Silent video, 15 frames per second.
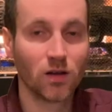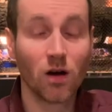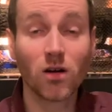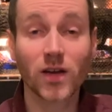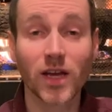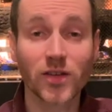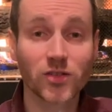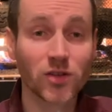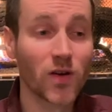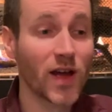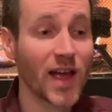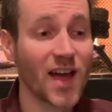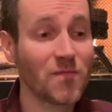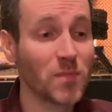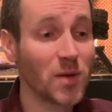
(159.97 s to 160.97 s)
Okay, so I
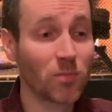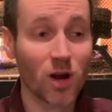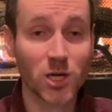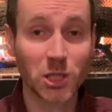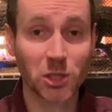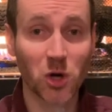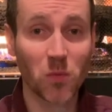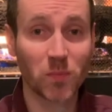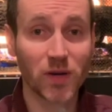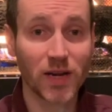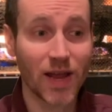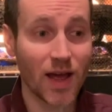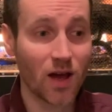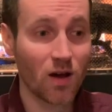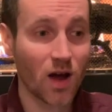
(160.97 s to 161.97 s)
have my project open
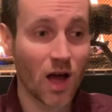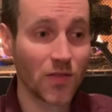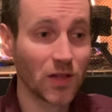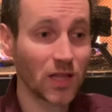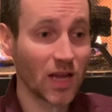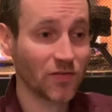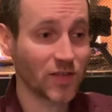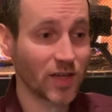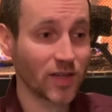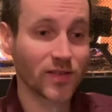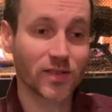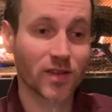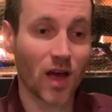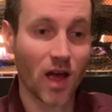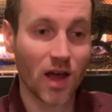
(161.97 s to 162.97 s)
now on the left-hand
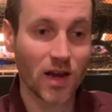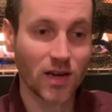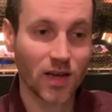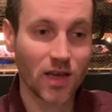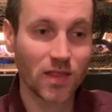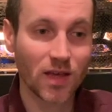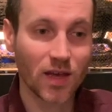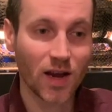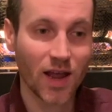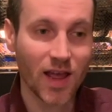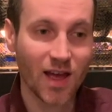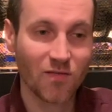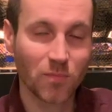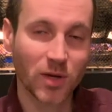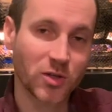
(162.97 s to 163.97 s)
side, and then I
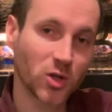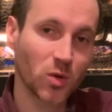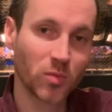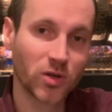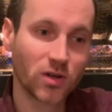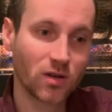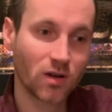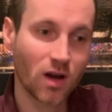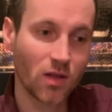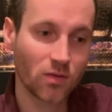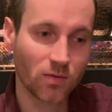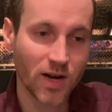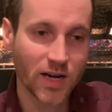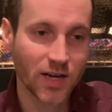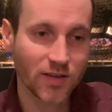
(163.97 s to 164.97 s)
have my terminal on the
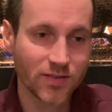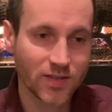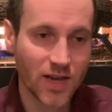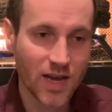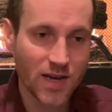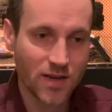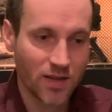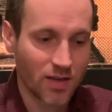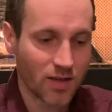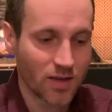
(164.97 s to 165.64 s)
right-hand side.